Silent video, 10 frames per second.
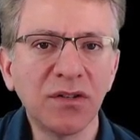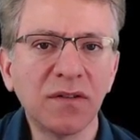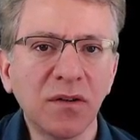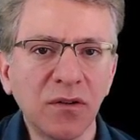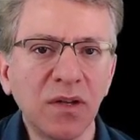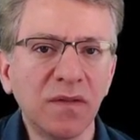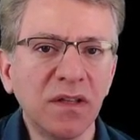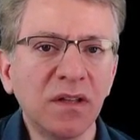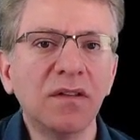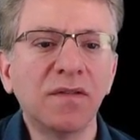So you don't even
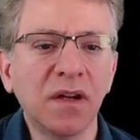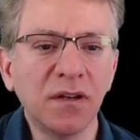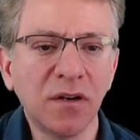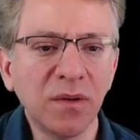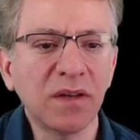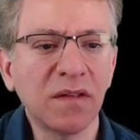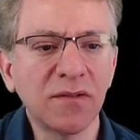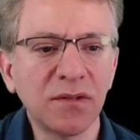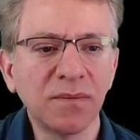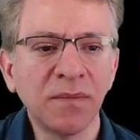need to define your own extension.